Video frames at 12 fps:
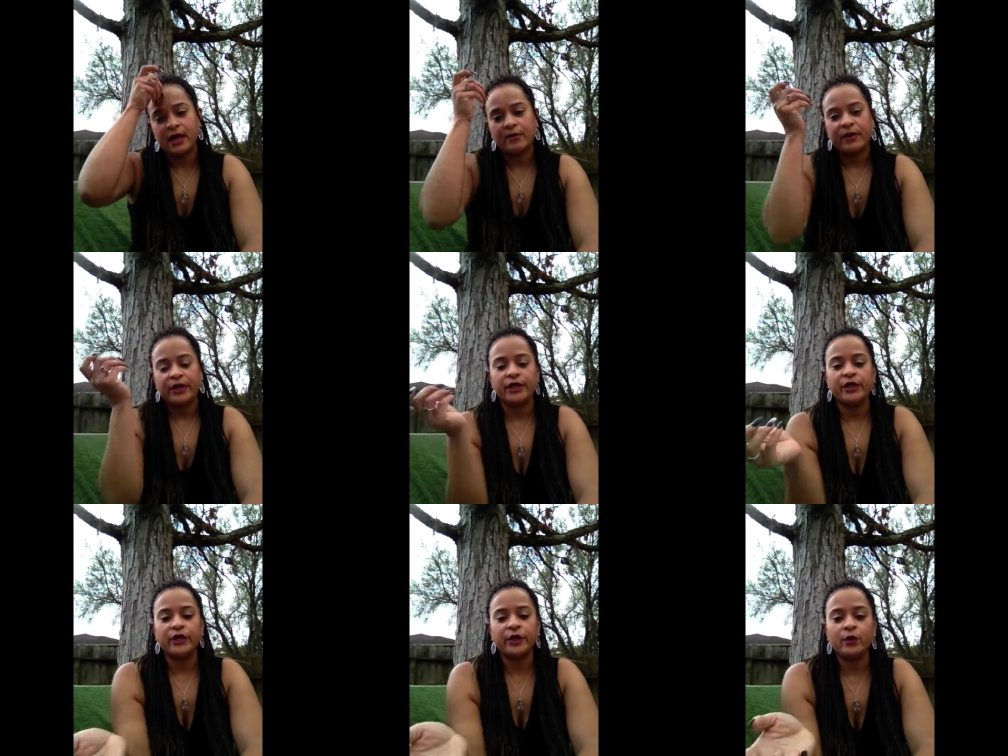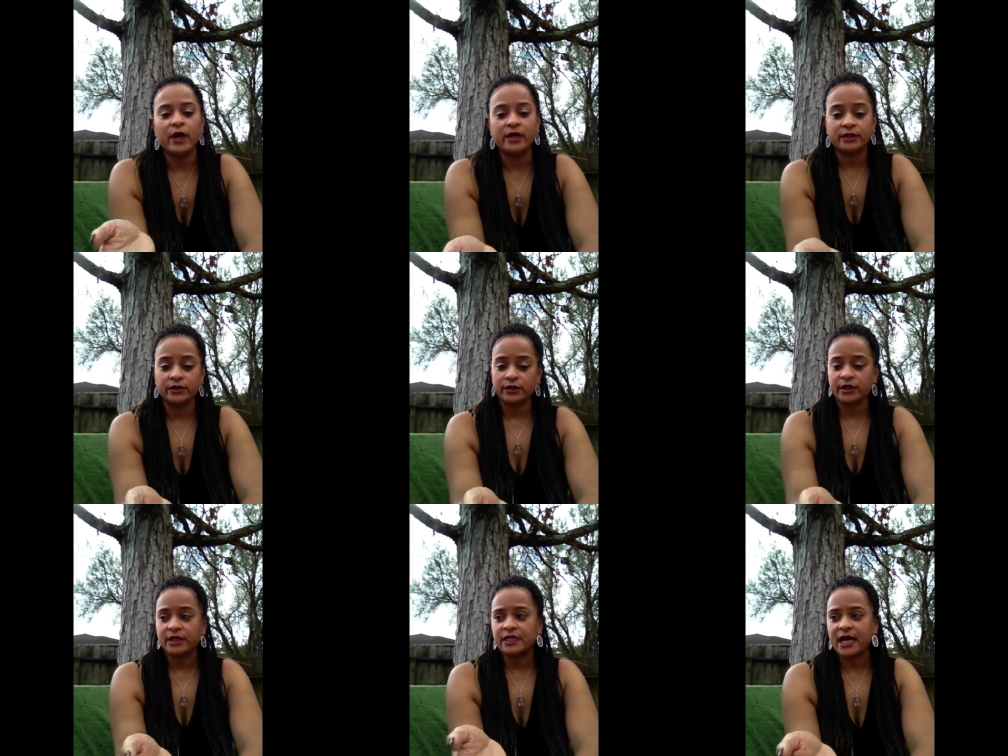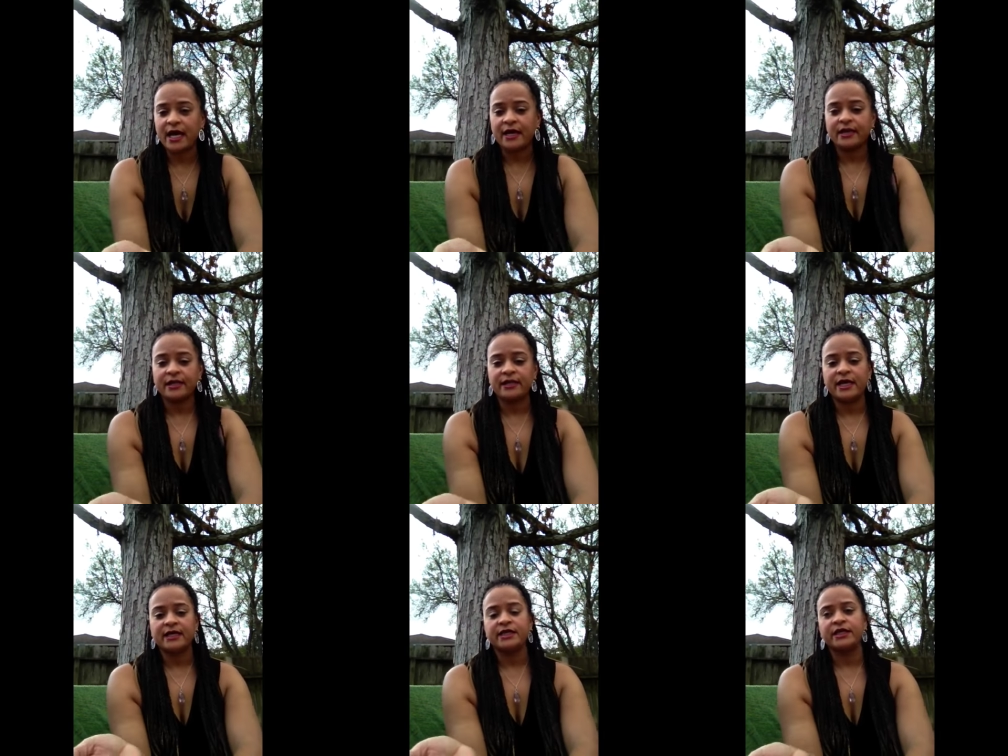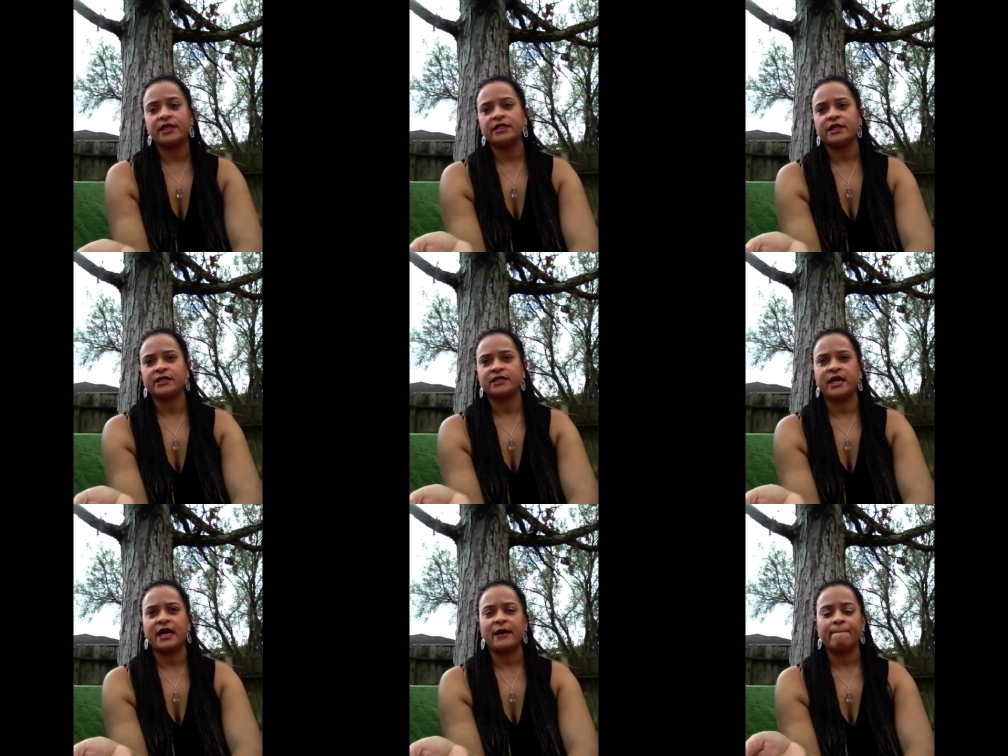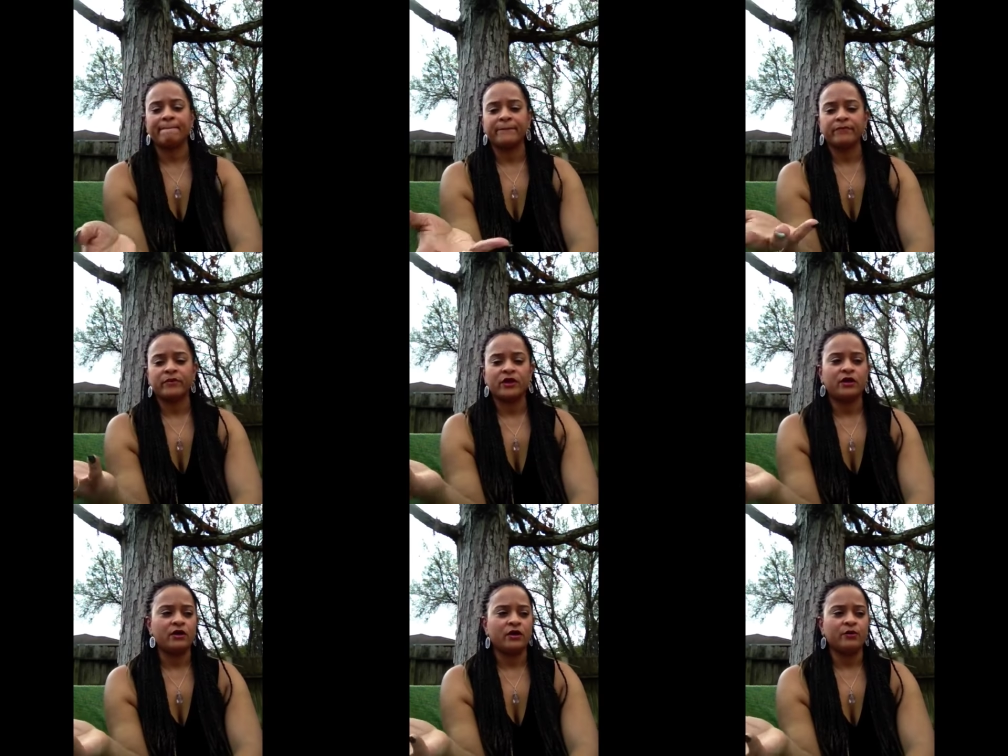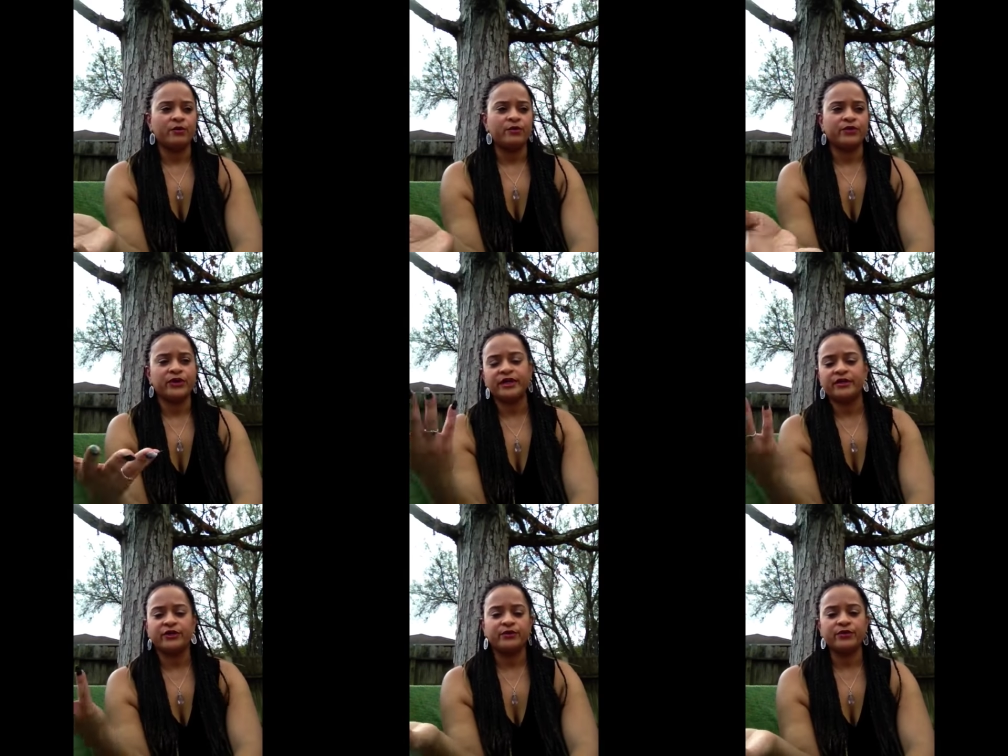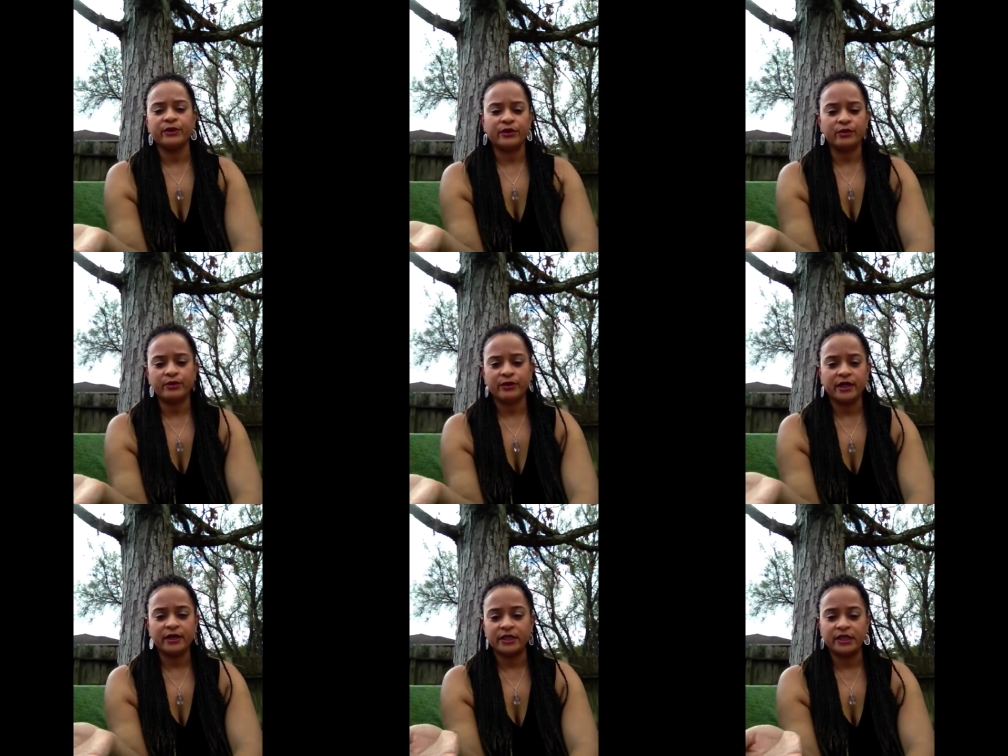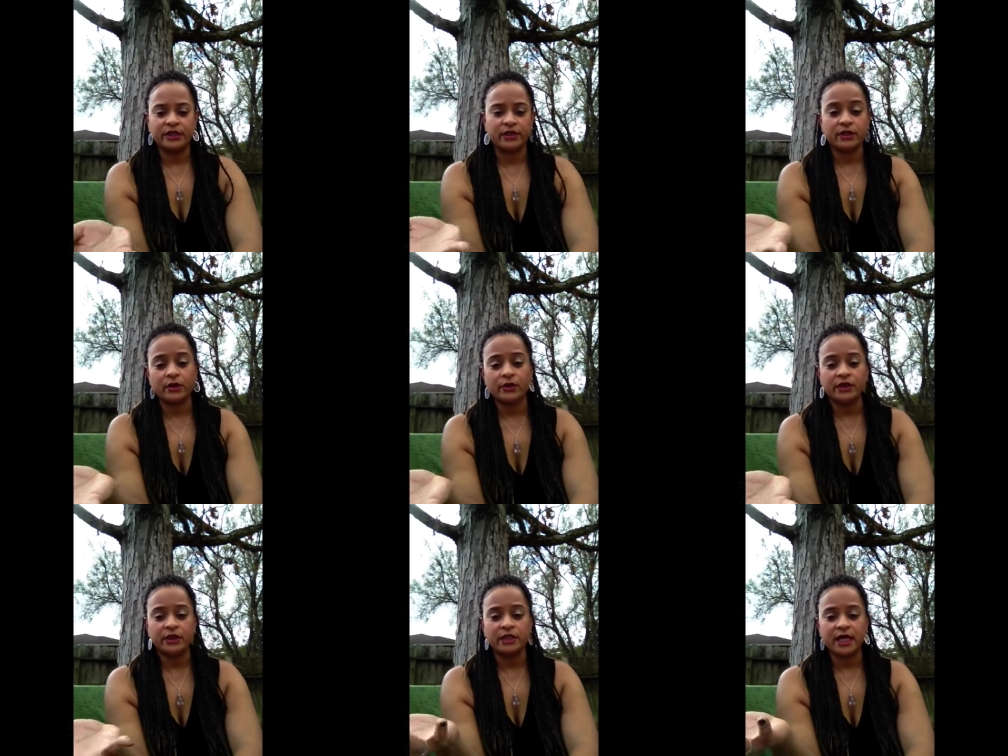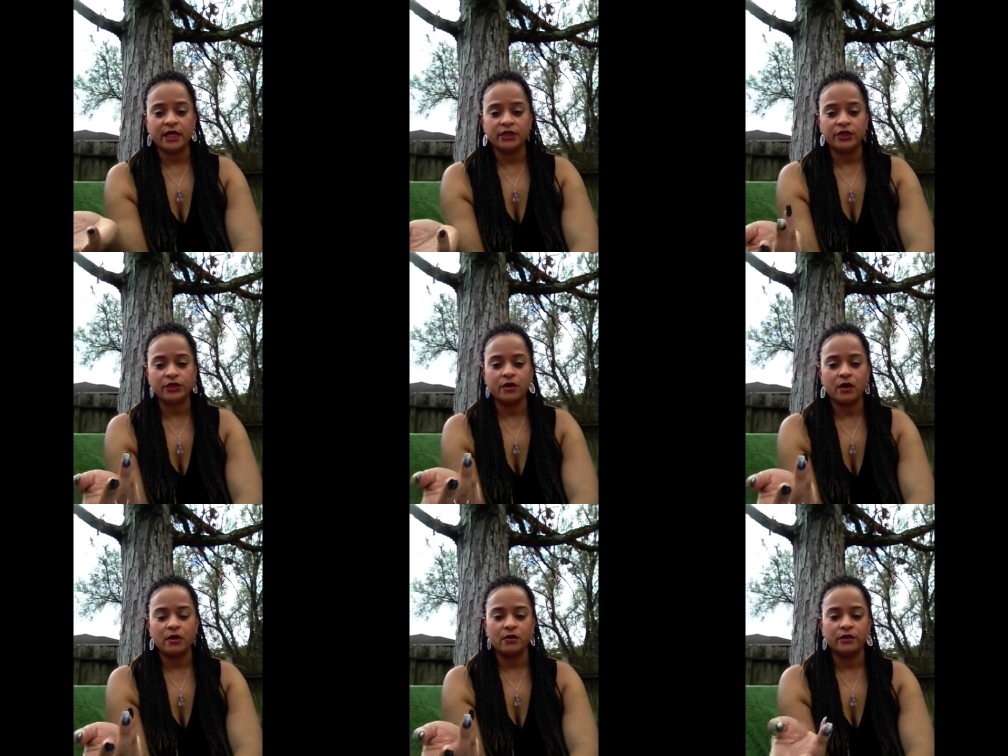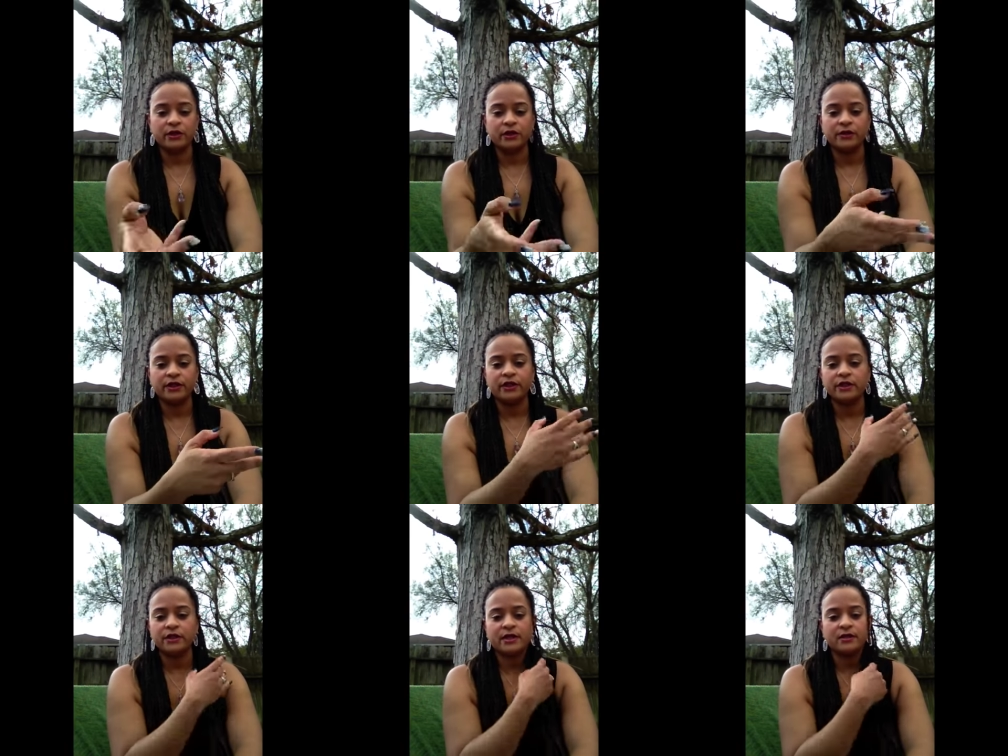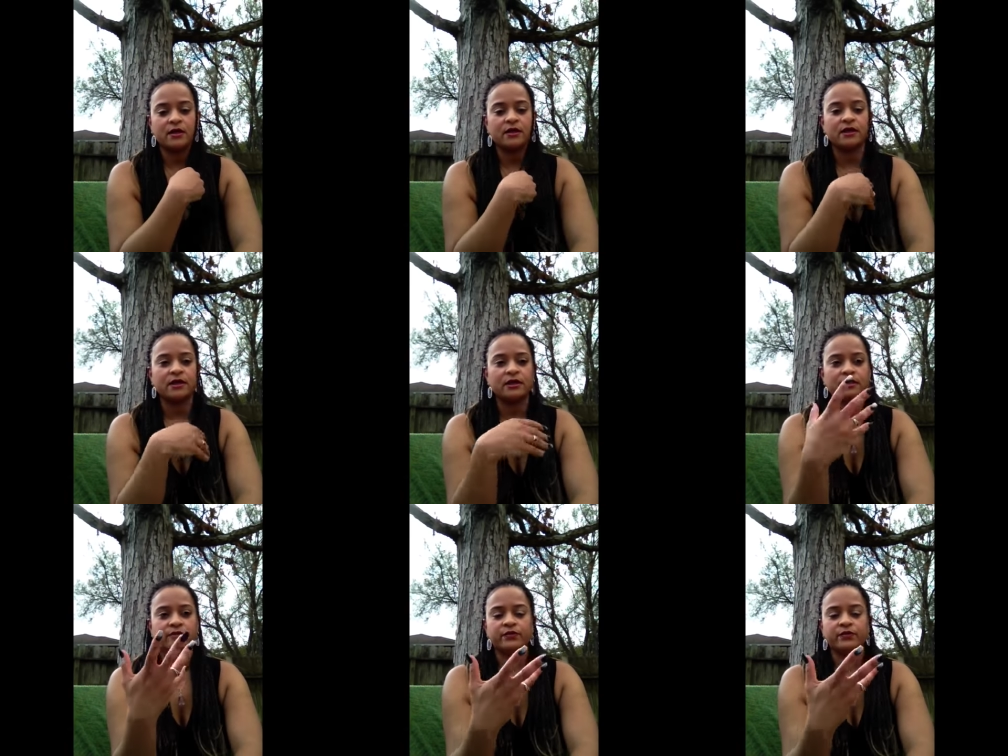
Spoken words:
But here in Western society, they teach us that, when you breathe, it's just H2O, it's just, that's all it is.